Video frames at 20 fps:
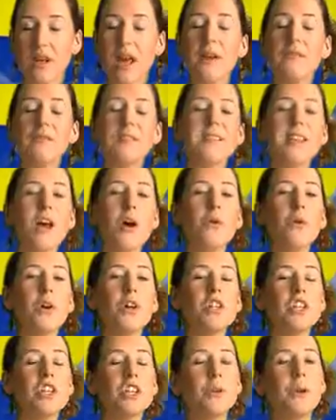If so,
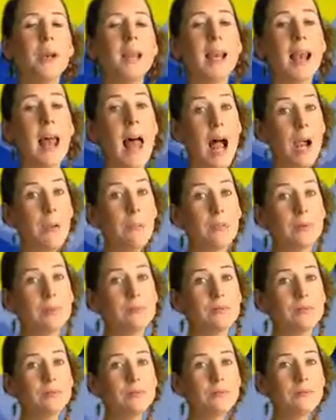could you do a little help?
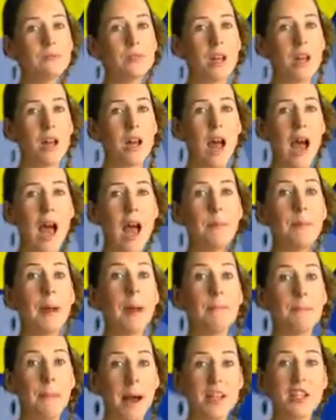How
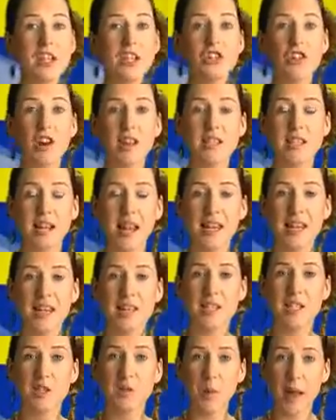about magic translating
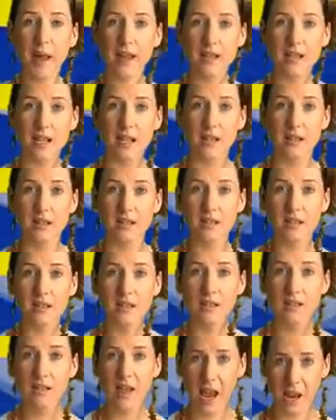spectacles?
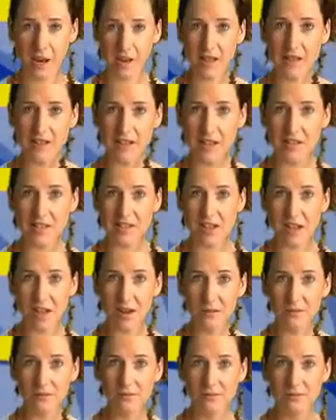How do they sound to
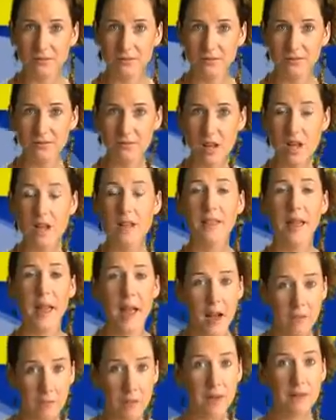you? They
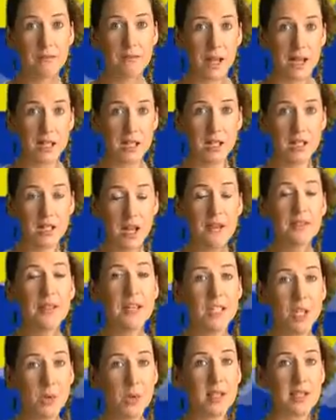have been invented and they
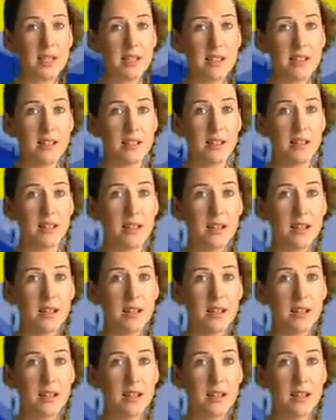do exist.